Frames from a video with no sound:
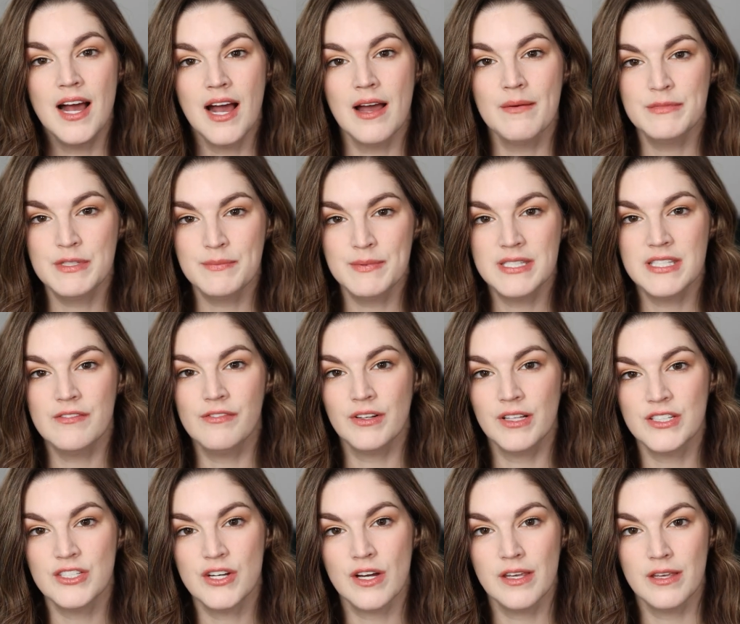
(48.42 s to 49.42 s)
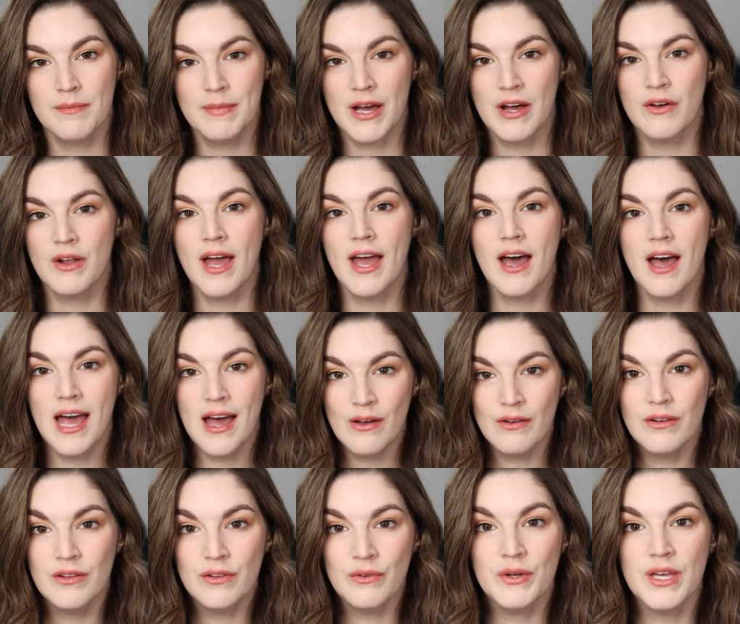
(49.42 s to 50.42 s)
I'm specifically talking about
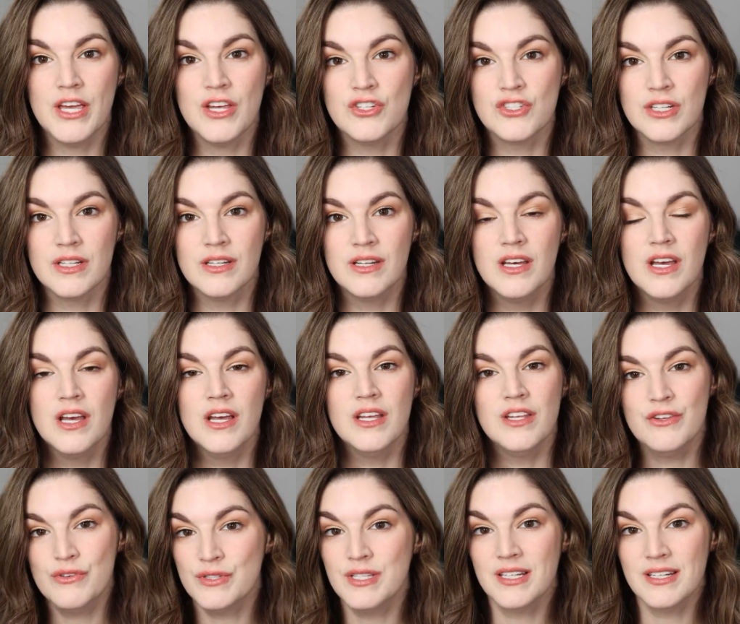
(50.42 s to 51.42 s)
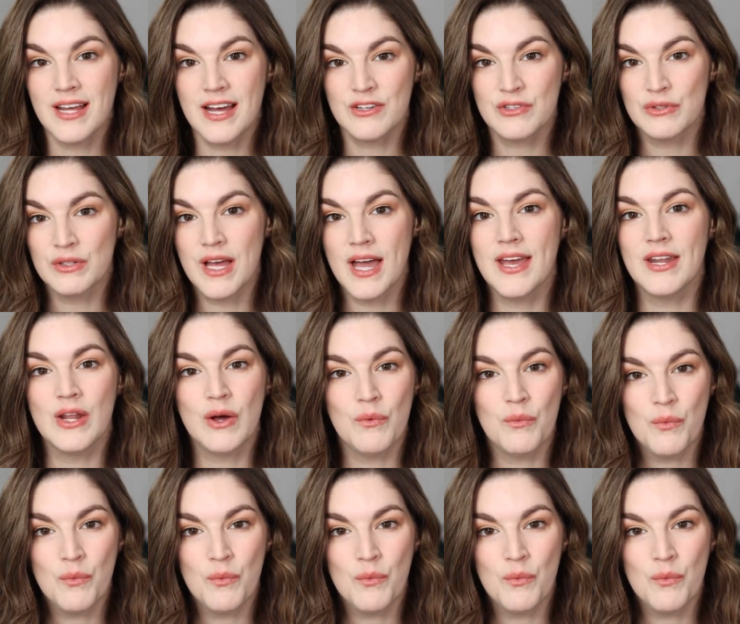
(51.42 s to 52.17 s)
out on location using natural light,